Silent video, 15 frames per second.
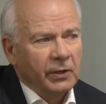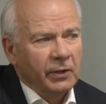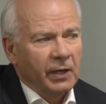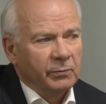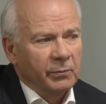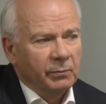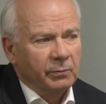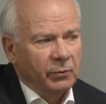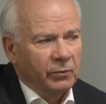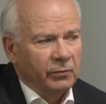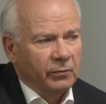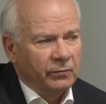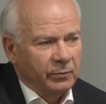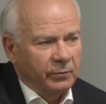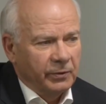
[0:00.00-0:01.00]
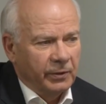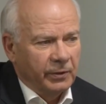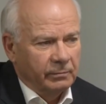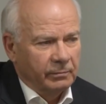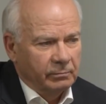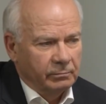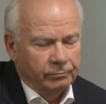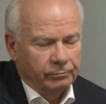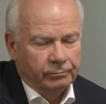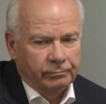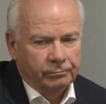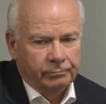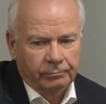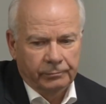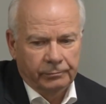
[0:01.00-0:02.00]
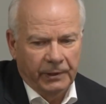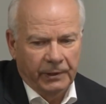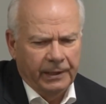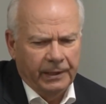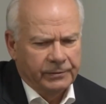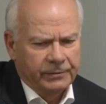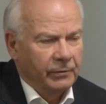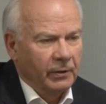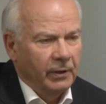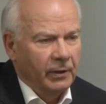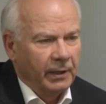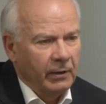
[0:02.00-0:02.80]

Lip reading: government moved within days, if not